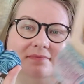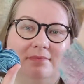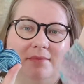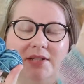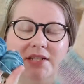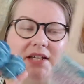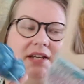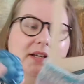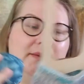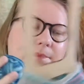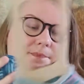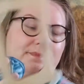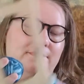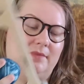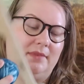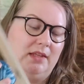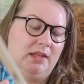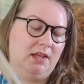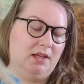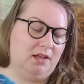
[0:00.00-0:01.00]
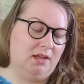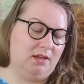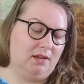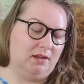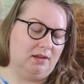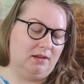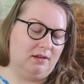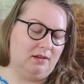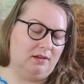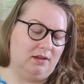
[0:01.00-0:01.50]
But yeah,
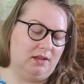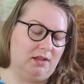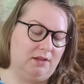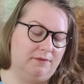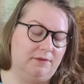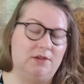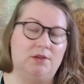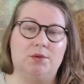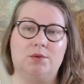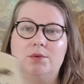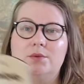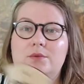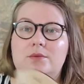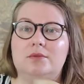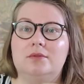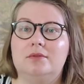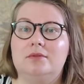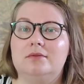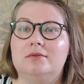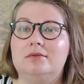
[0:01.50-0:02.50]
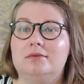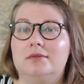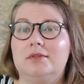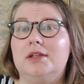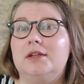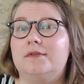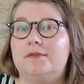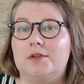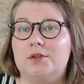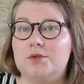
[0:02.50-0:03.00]
if you
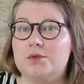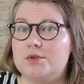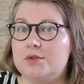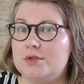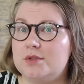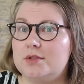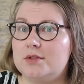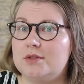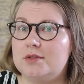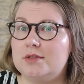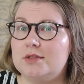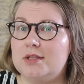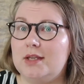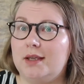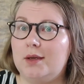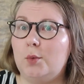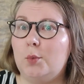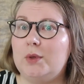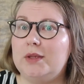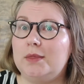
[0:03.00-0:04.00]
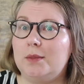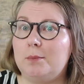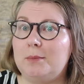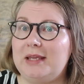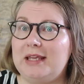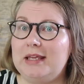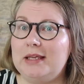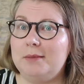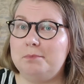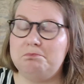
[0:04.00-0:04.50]
stick with
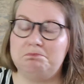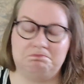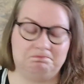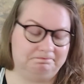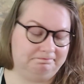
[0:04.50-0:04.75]
me